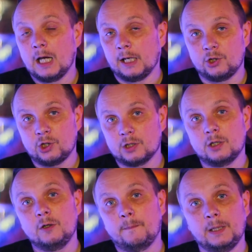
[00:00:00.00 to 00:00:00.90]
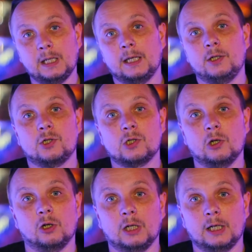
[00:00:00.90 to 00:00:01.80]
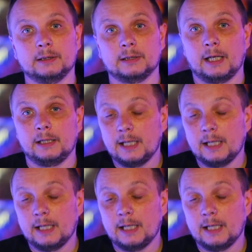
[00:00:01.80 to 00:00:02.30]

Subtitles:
And adjusting your pH is a lot like that.